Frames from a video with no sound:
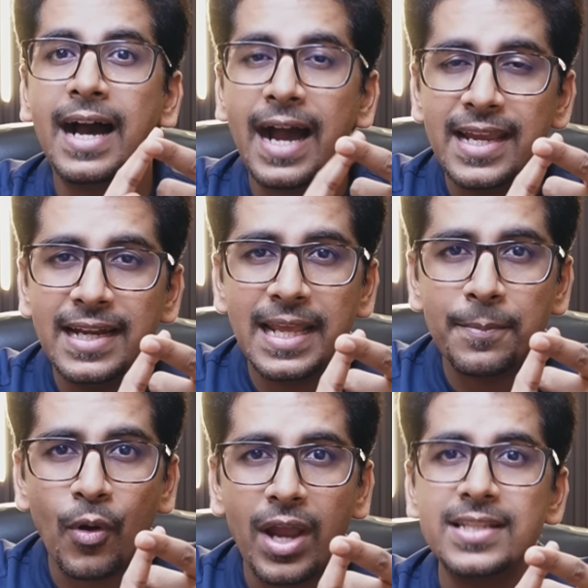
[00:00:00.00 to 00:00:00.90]
the
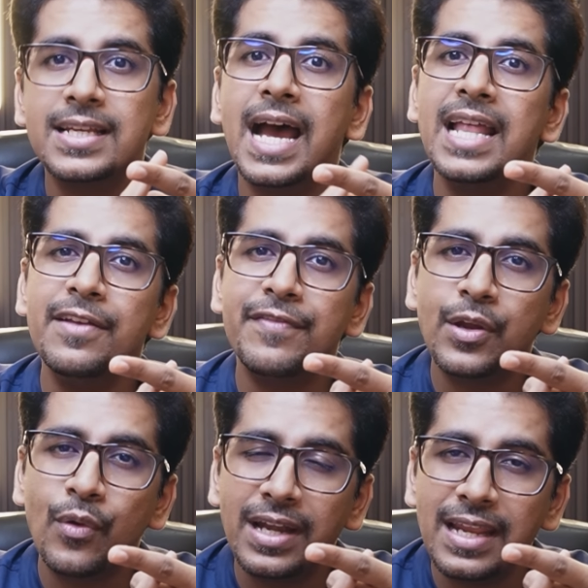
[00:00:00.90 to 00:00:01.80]
high-yielding points, and the
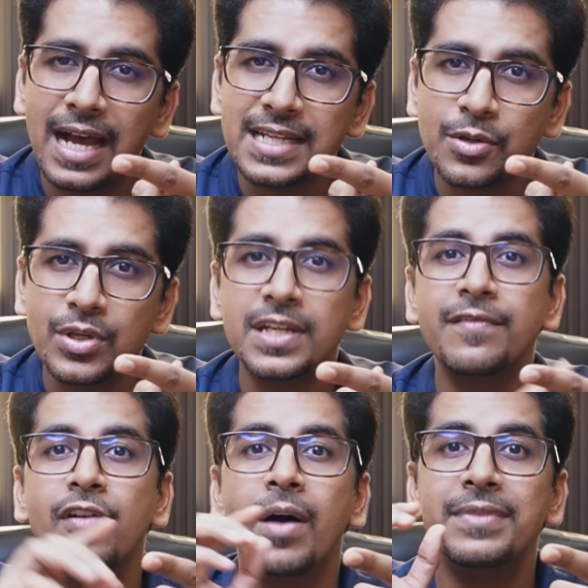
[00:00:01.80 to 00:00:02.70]
frequently asked
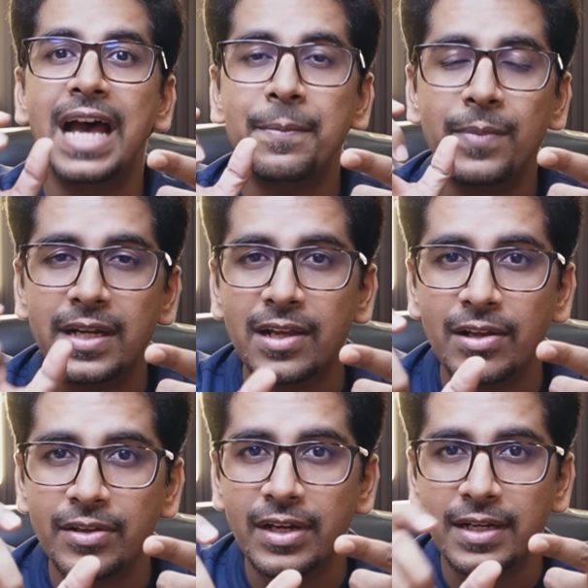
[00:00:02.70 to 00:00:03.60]
question from that
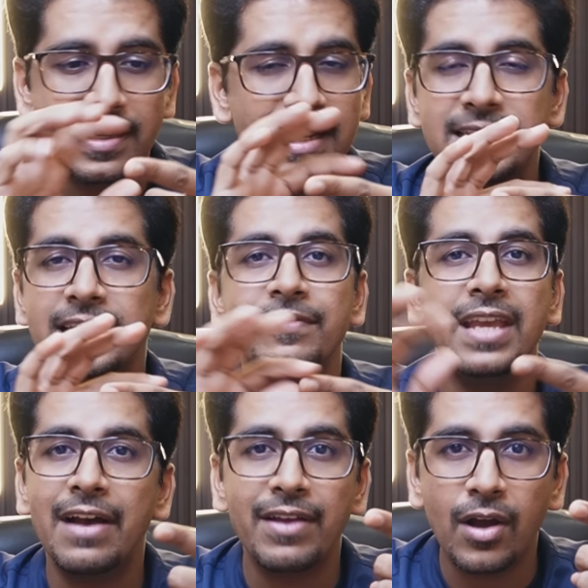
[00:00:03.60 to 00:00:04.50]
particular unit. Let's say
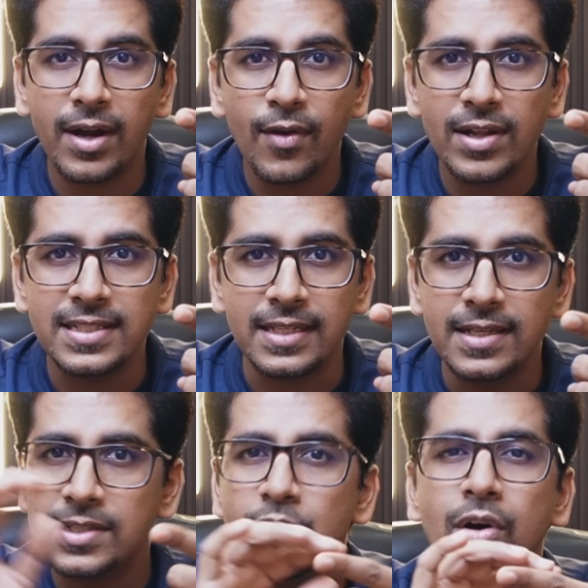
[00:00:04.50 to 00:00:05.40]
we have it
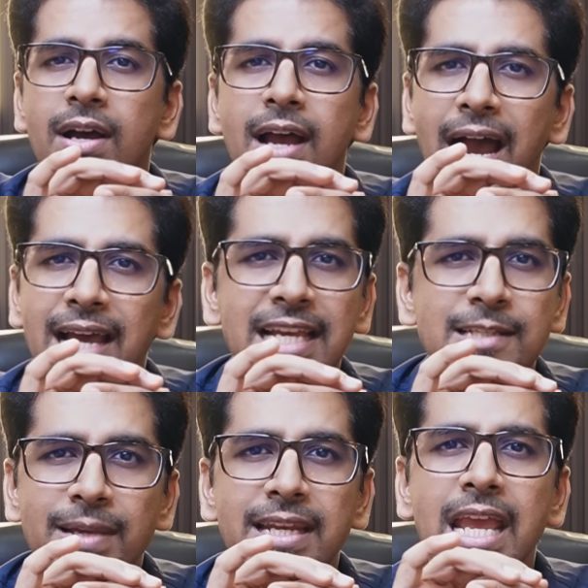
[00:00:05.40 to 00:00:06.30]
cardiology. So
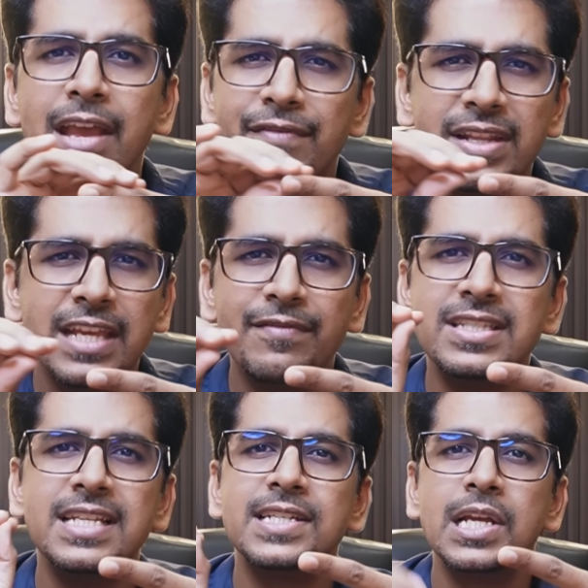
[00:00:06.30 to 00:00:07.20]
I'll explain everything
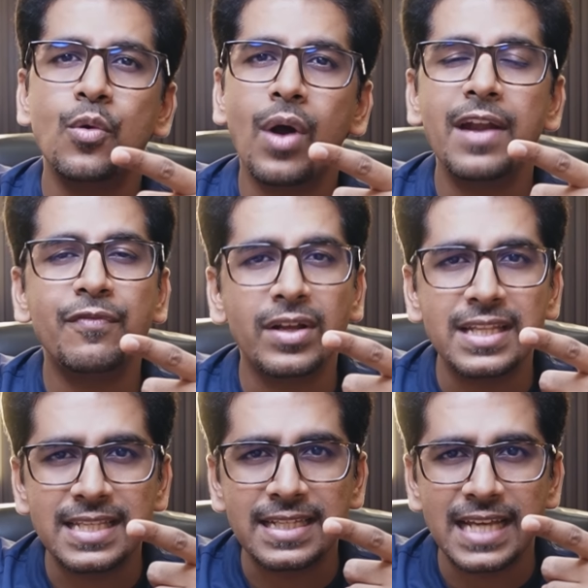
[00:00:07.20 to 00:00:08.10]
which is required
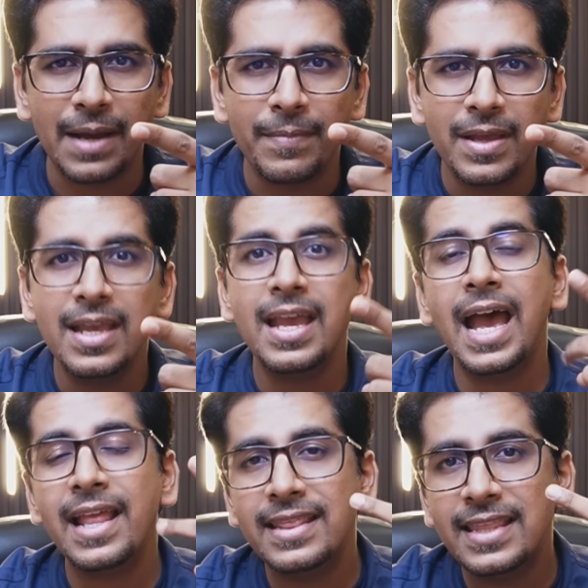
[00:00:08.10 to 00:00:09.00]
for this exam.
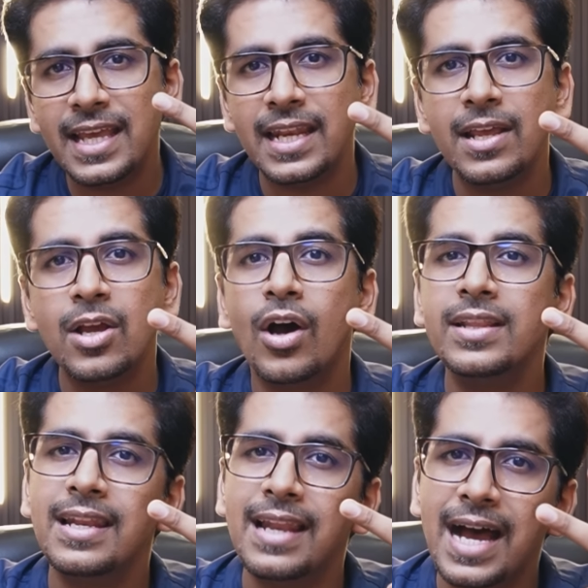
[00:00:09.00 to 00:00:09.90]
And then
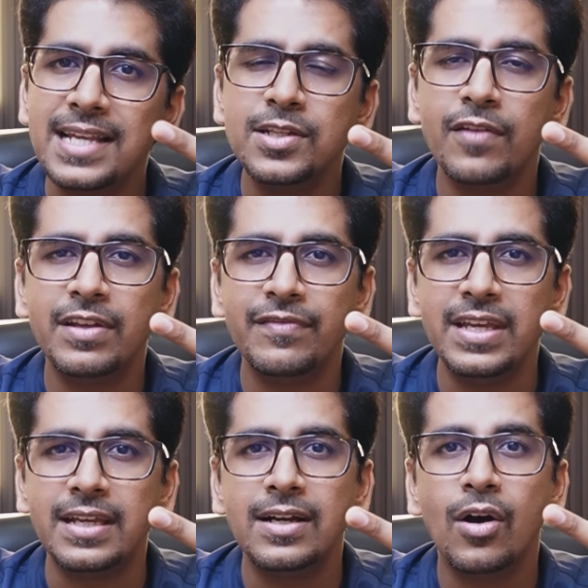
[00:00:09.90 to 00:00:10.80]
on the last day of the
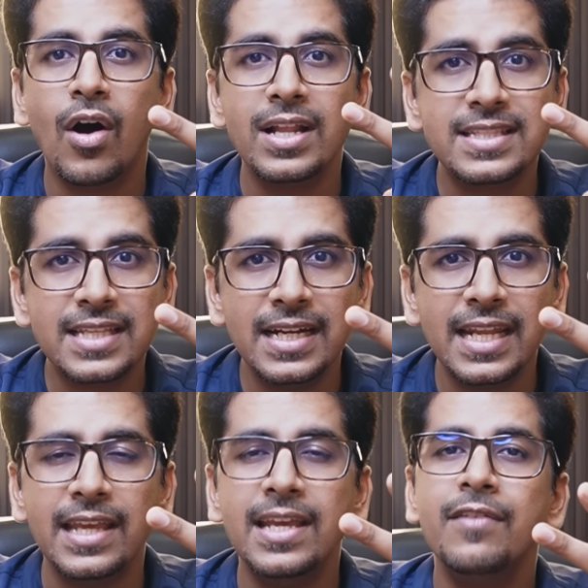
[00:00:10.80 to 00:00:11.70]
week, on
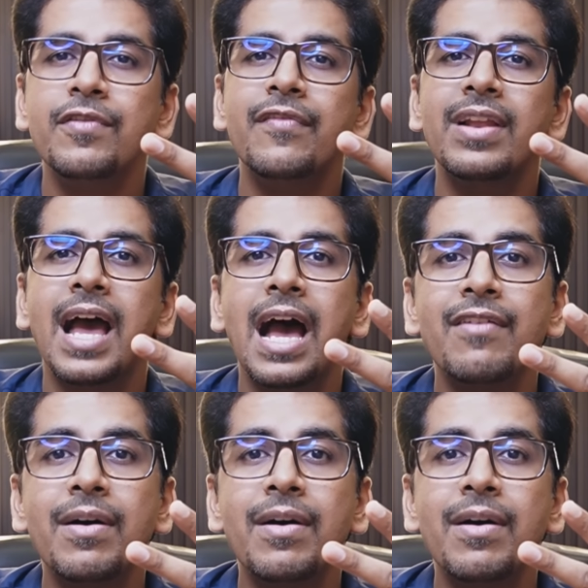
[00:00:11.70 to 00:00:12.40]
Sunday, we will